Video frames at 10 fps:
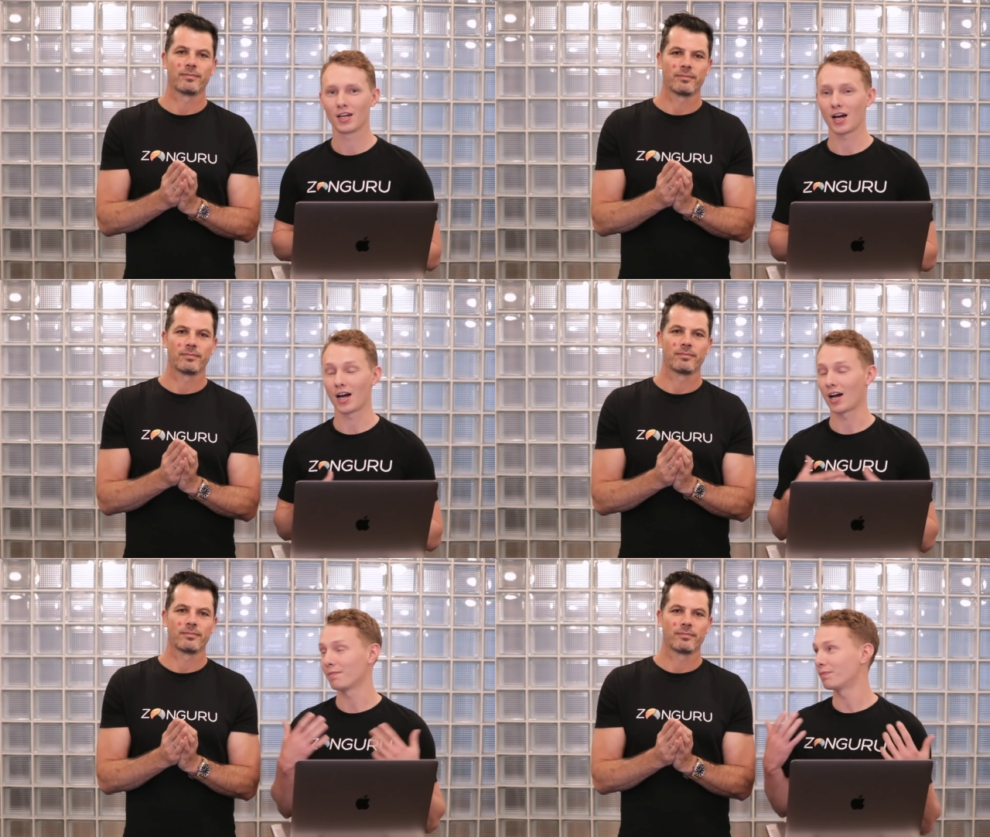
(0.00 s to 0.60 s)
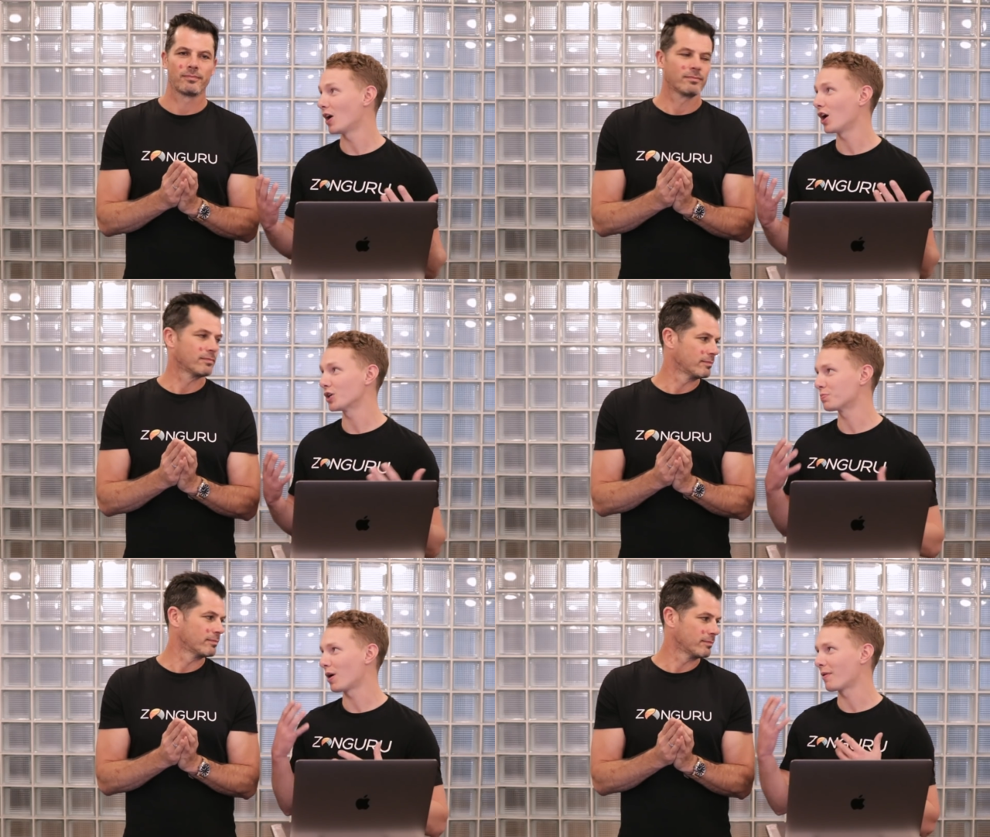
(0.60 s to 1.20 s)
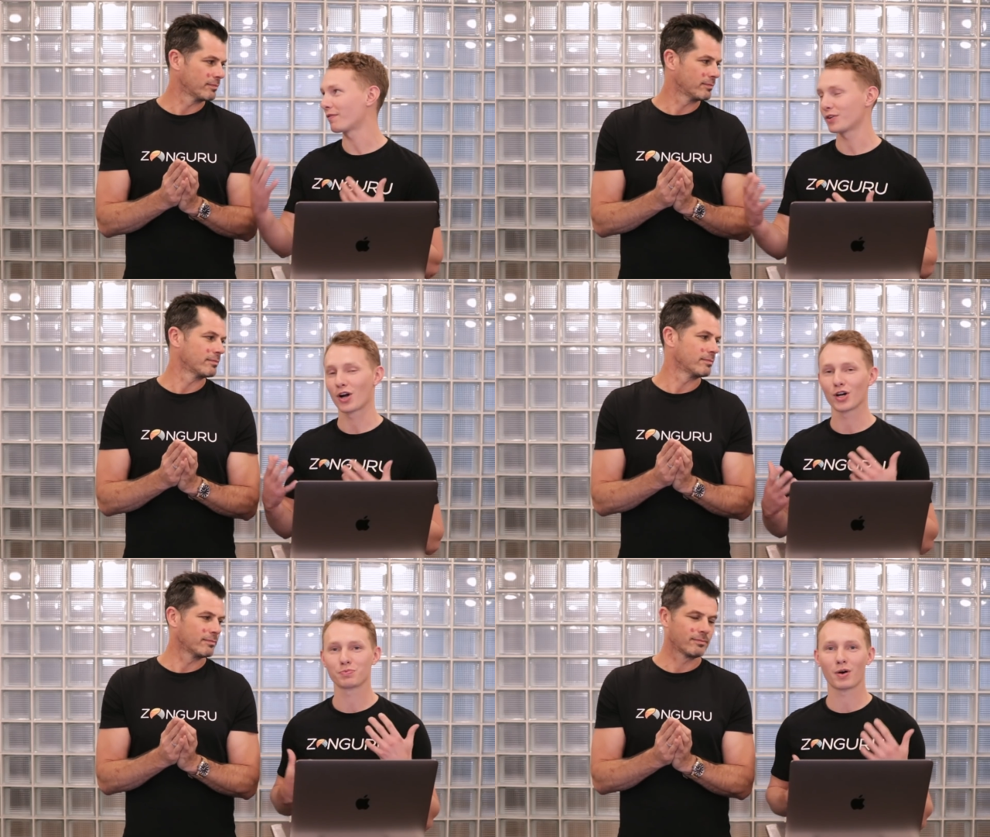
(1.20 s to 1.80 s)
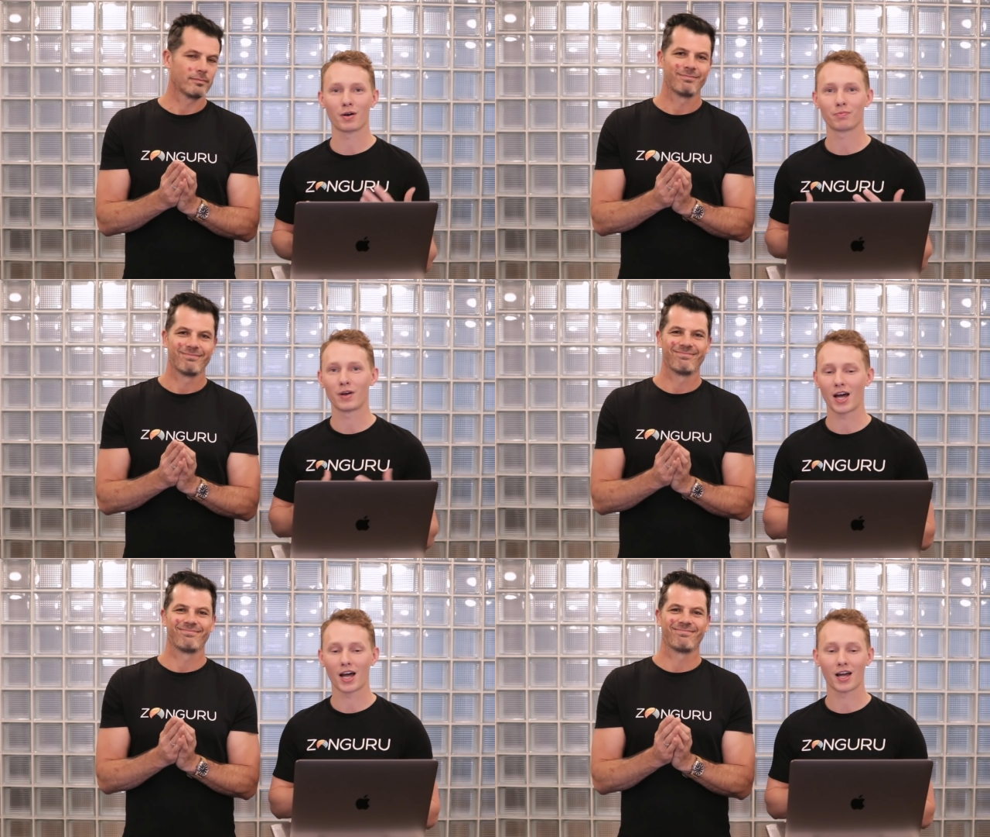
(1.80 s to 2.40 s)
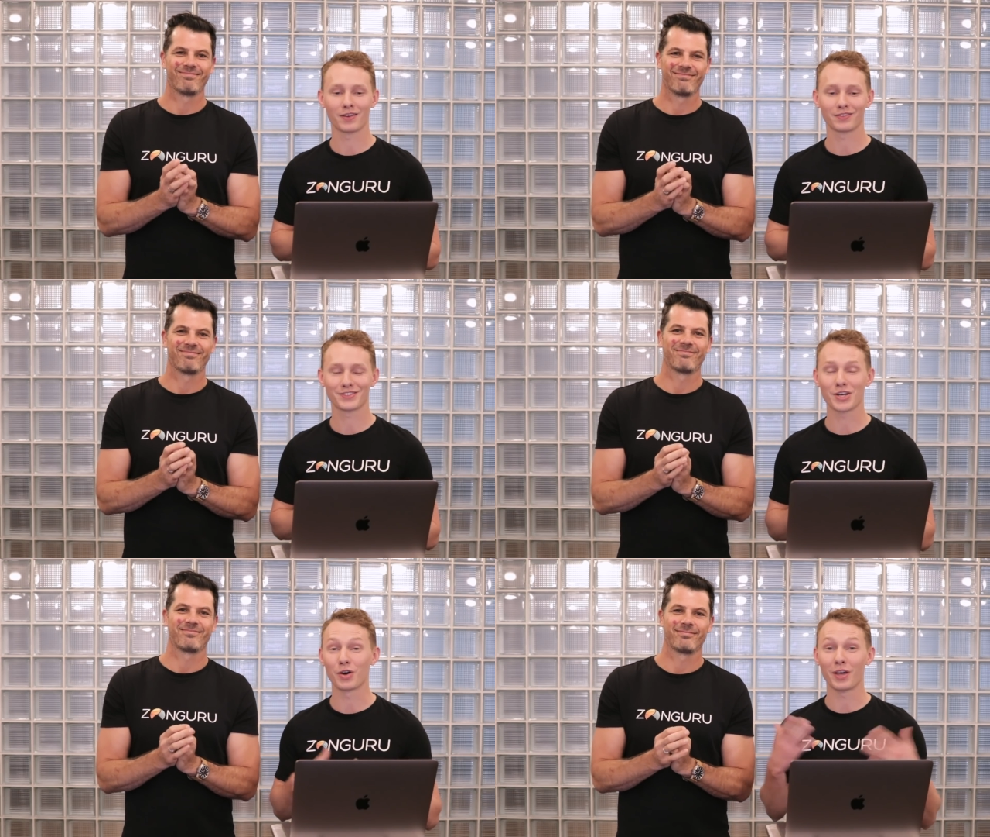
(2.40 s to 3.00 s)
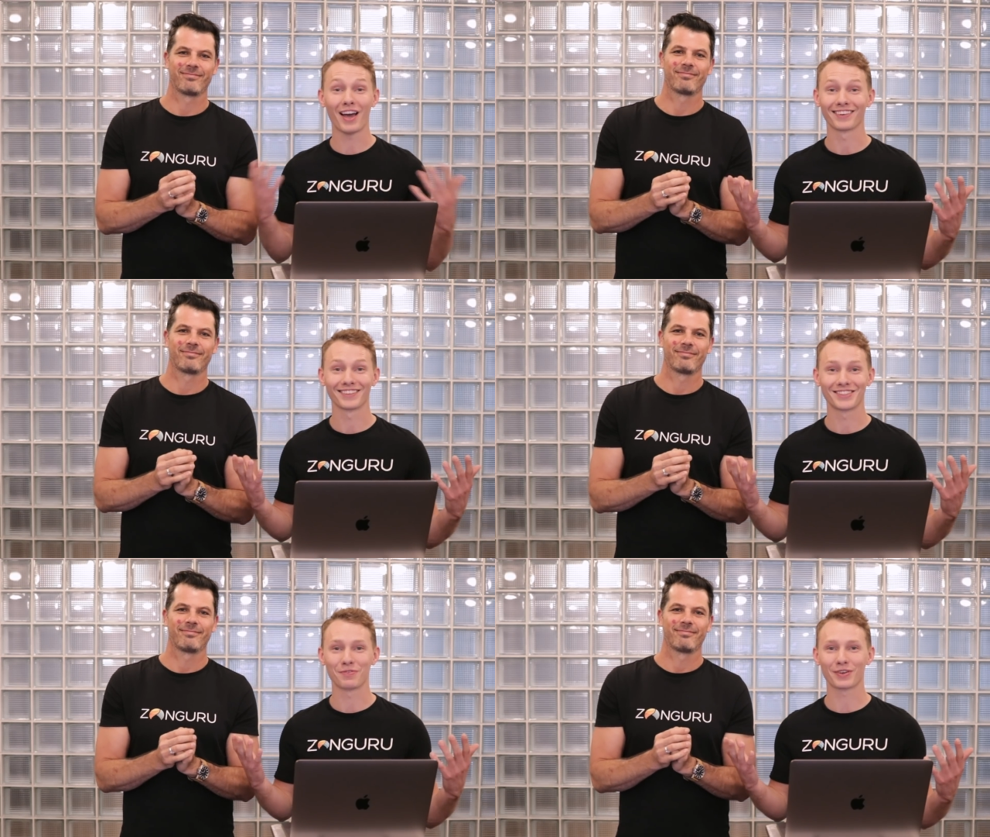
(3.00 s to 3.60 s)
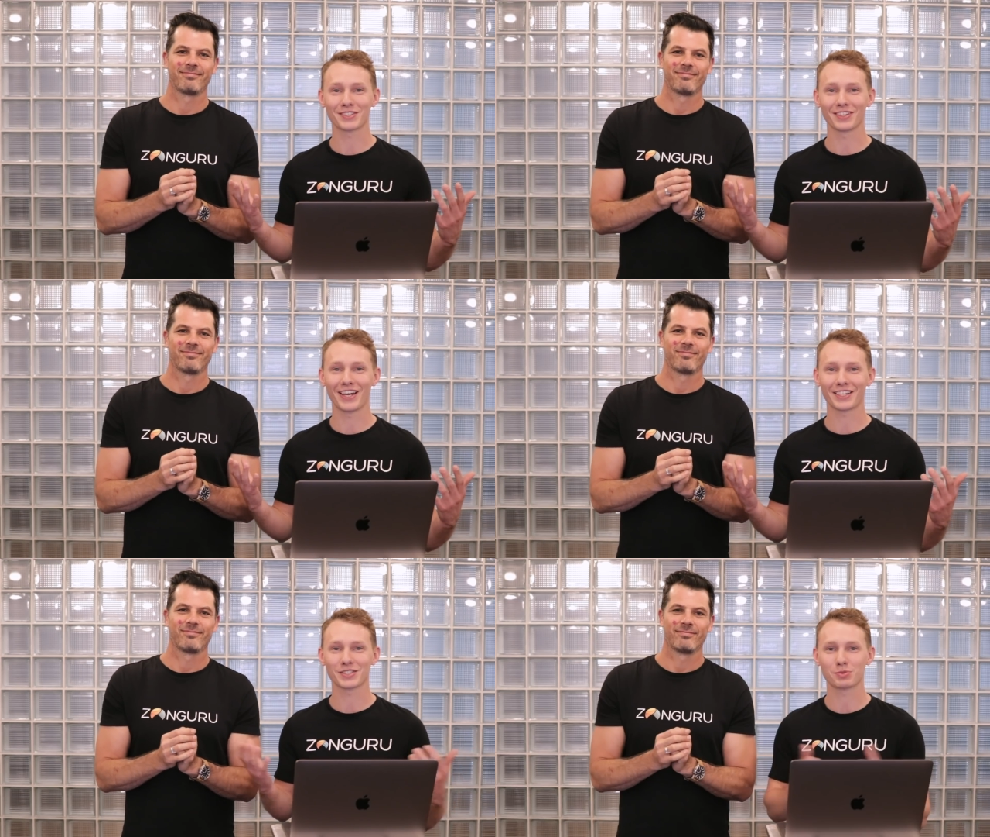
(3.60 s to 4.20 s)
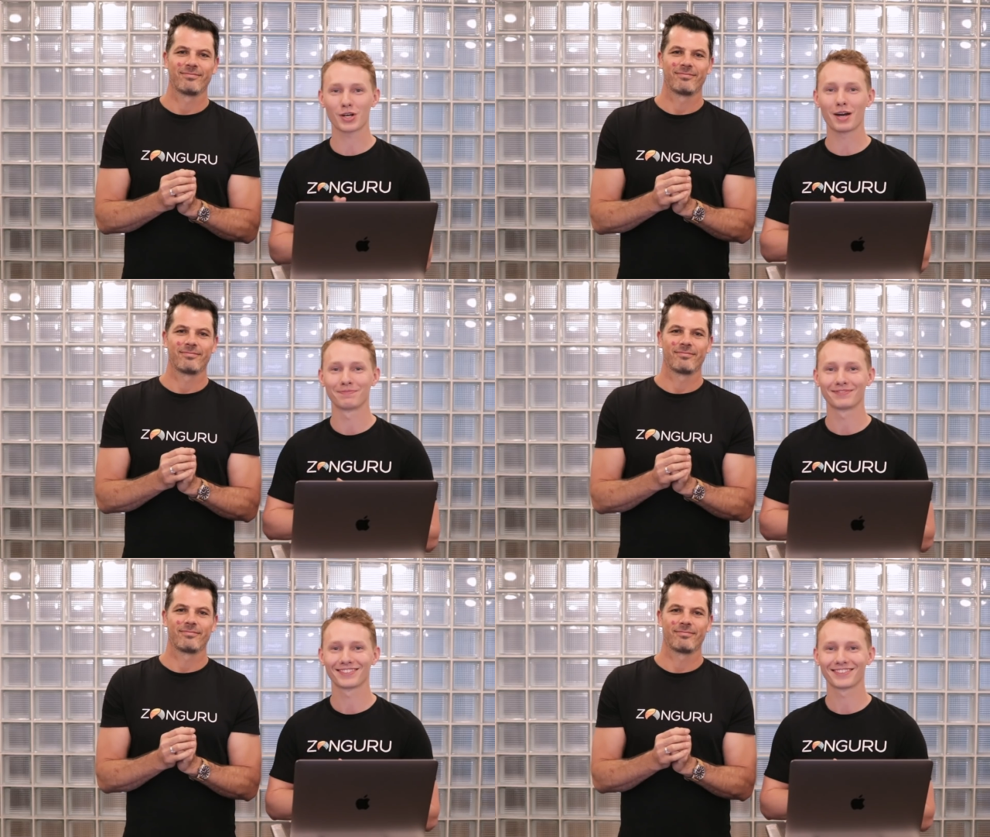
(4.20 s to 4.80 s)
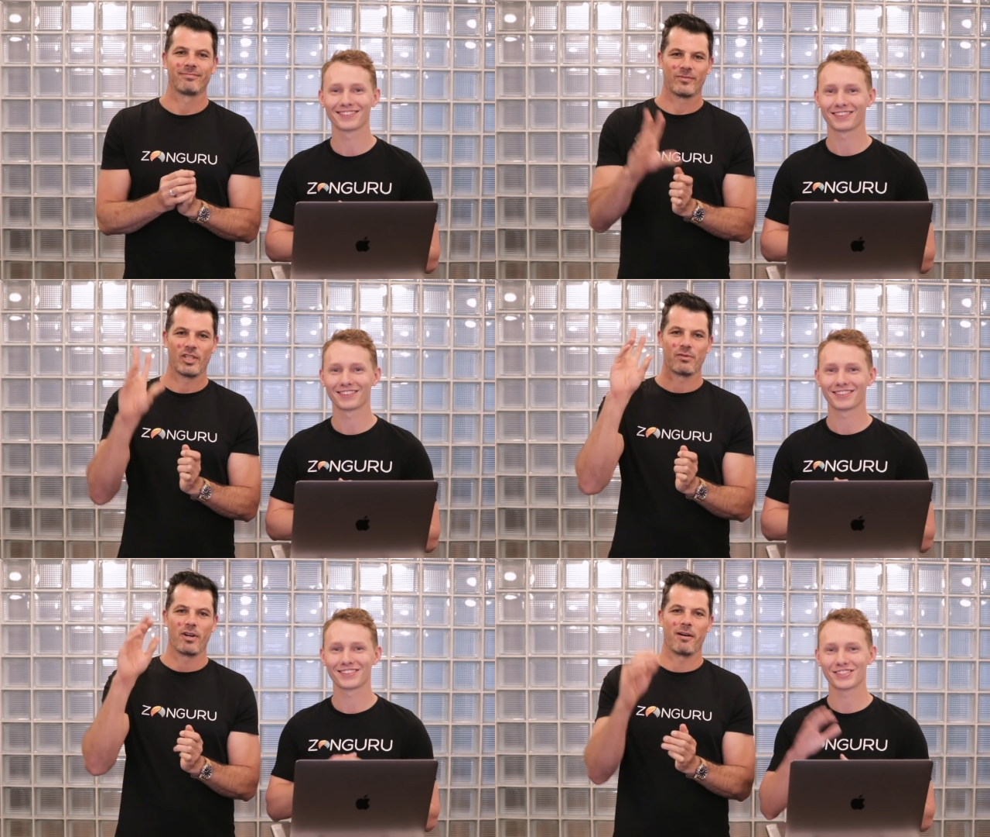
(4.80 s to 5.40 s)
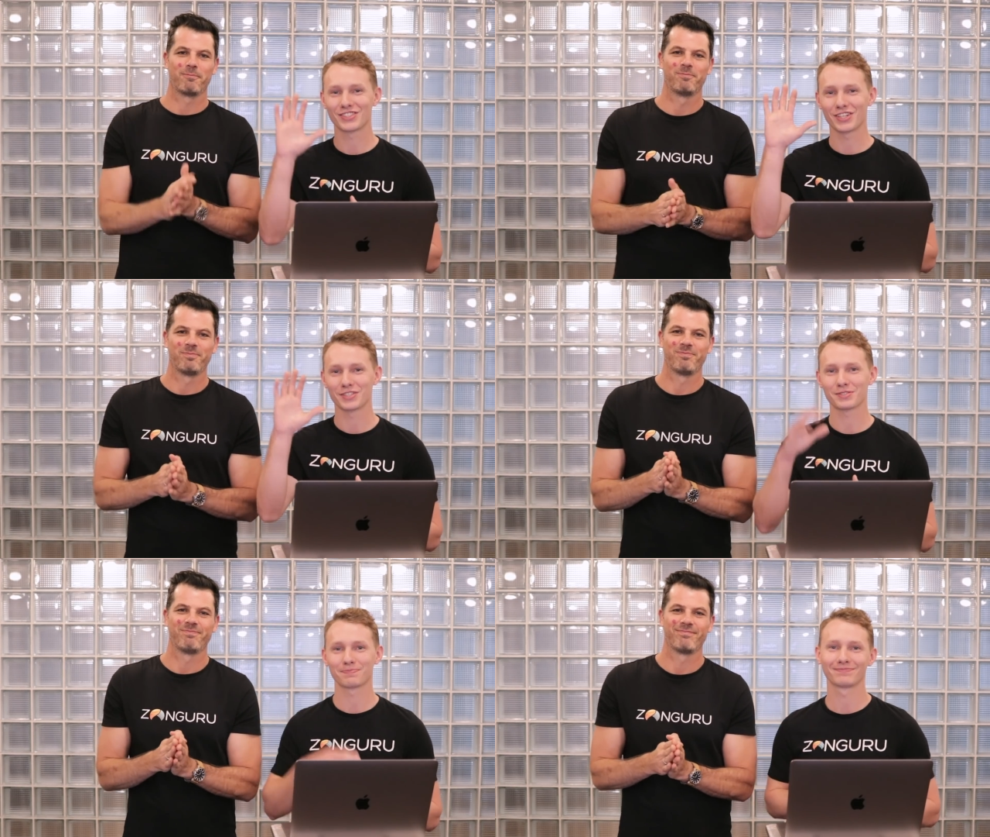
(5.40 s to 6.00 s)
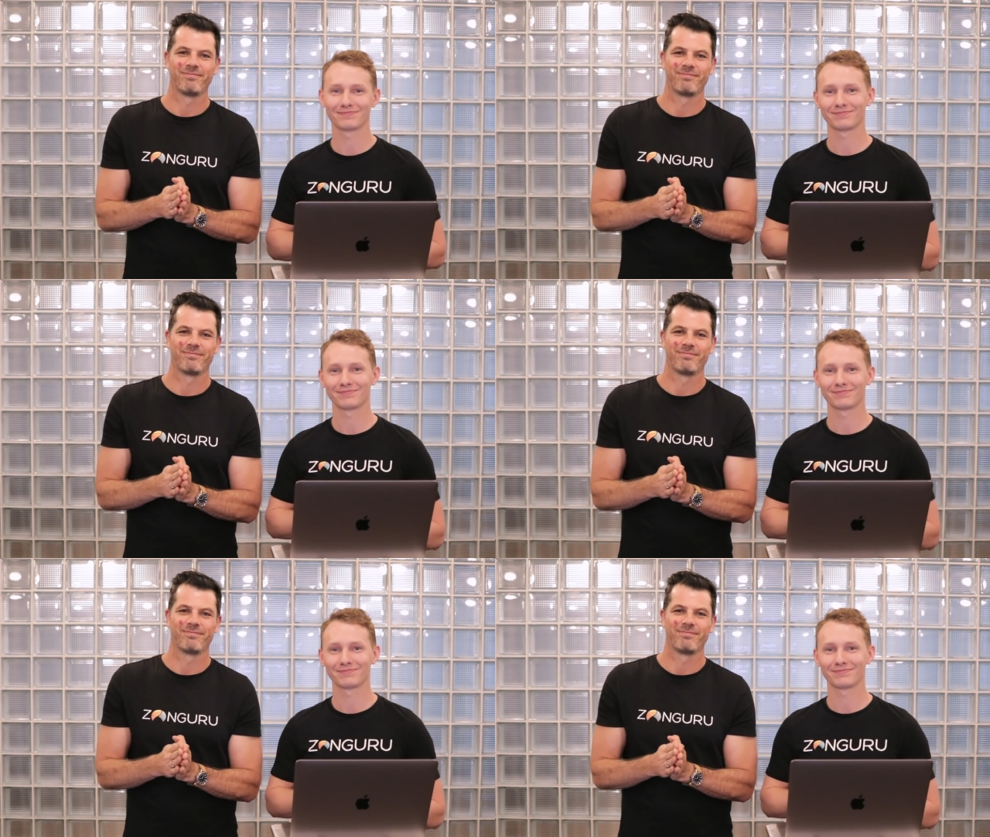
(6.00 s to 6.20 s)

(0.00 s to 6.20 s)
Speaker 1: uh, knowledge bomb after knowledge bomb. Uh, so yeah, don't forget to like and subscribe. Cheers for now. Cheers.